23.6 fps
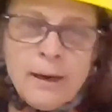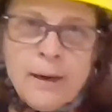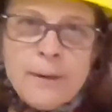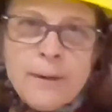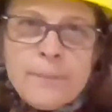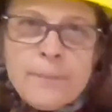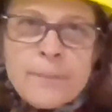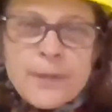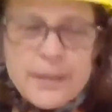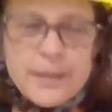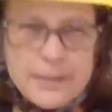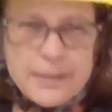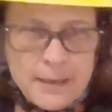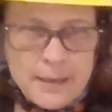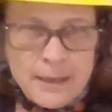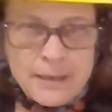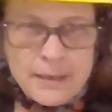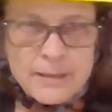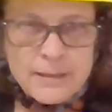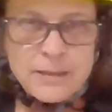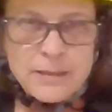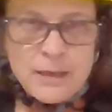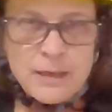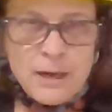It
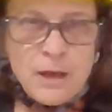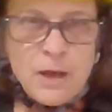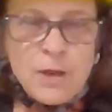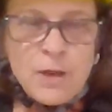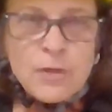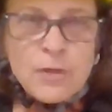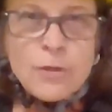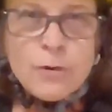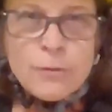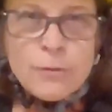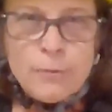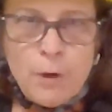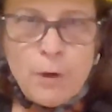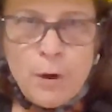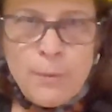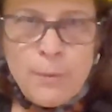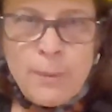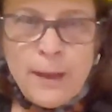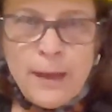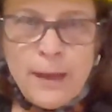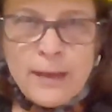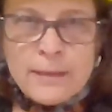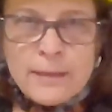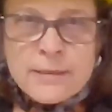says, the rope
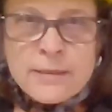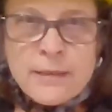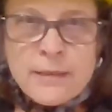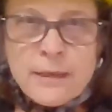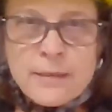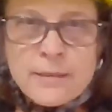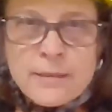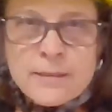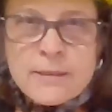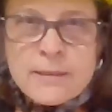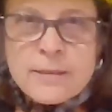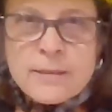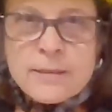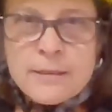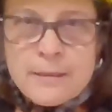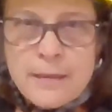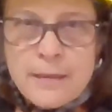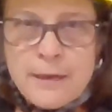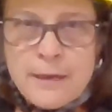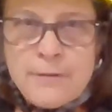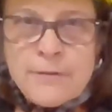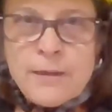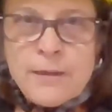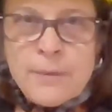access
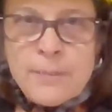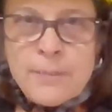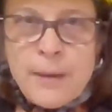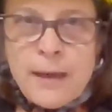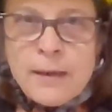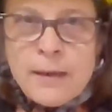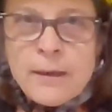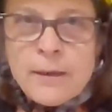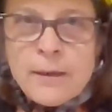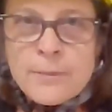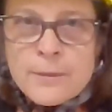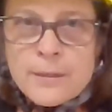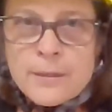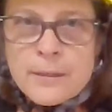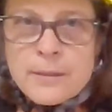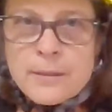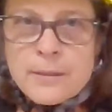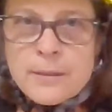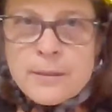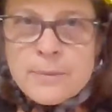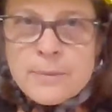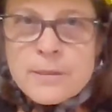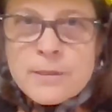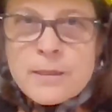safety backup
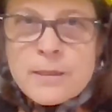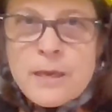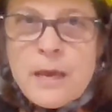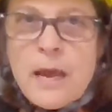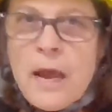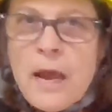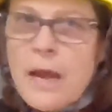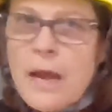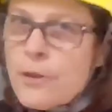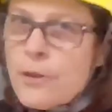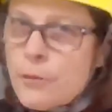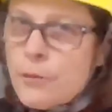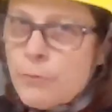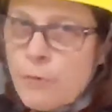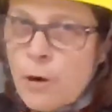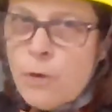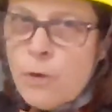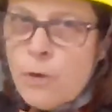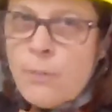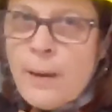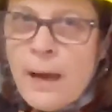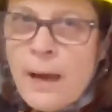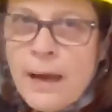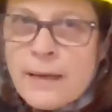systems and the
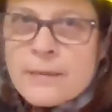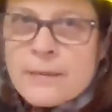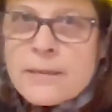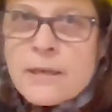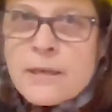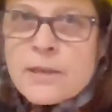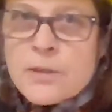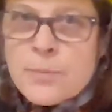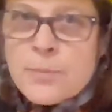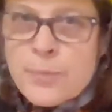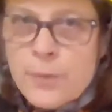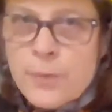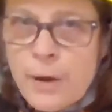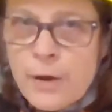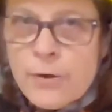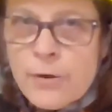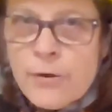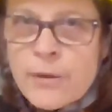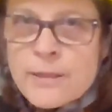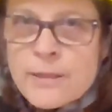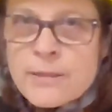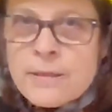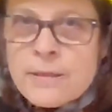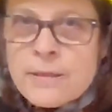rope access
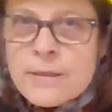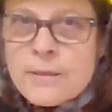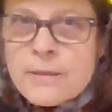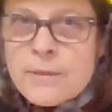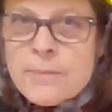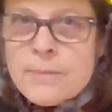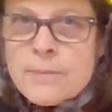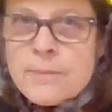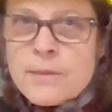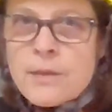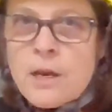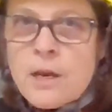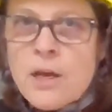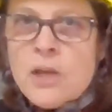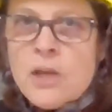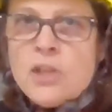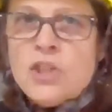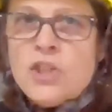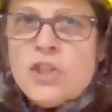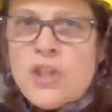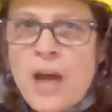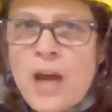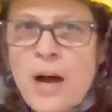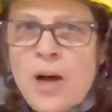progress systems
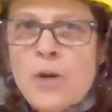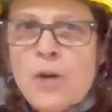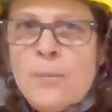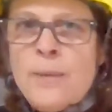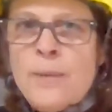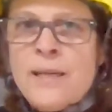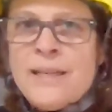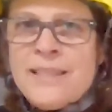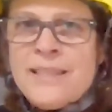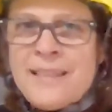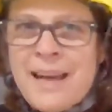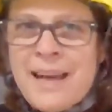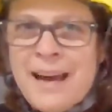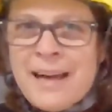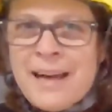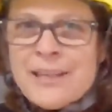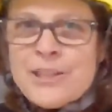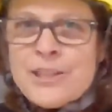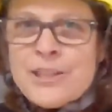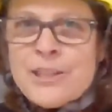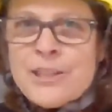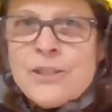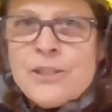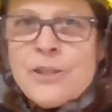shall be
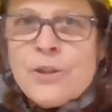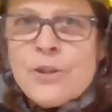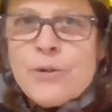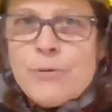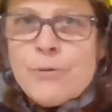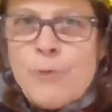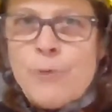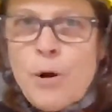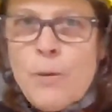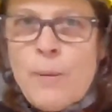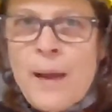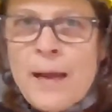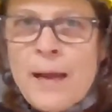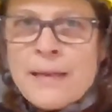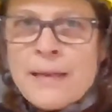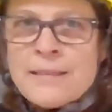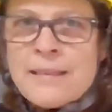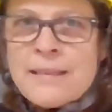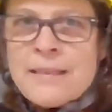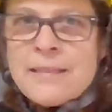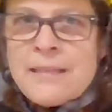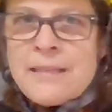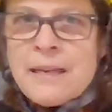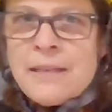attached to the rope
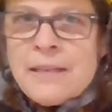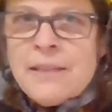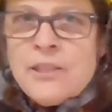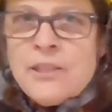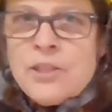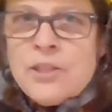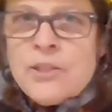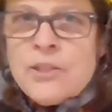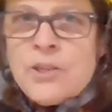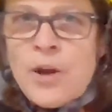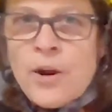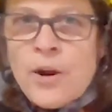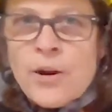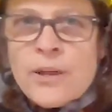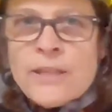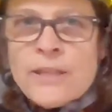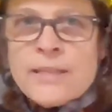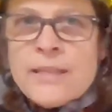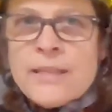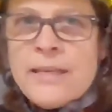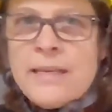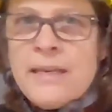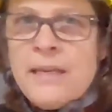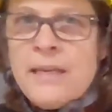access technician's
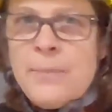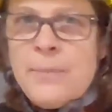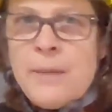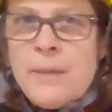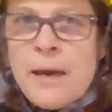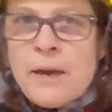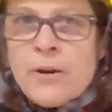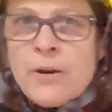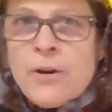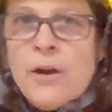harness in a manner